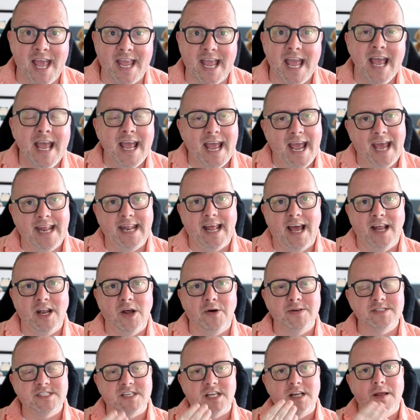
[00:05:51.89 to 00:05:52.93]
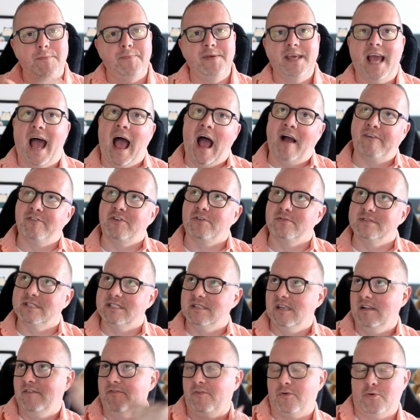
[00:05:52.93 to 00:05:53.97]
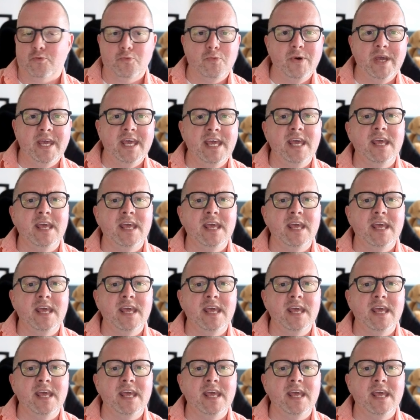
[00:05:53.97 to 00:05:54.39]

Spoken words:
and I know it's going to be after Silver Week,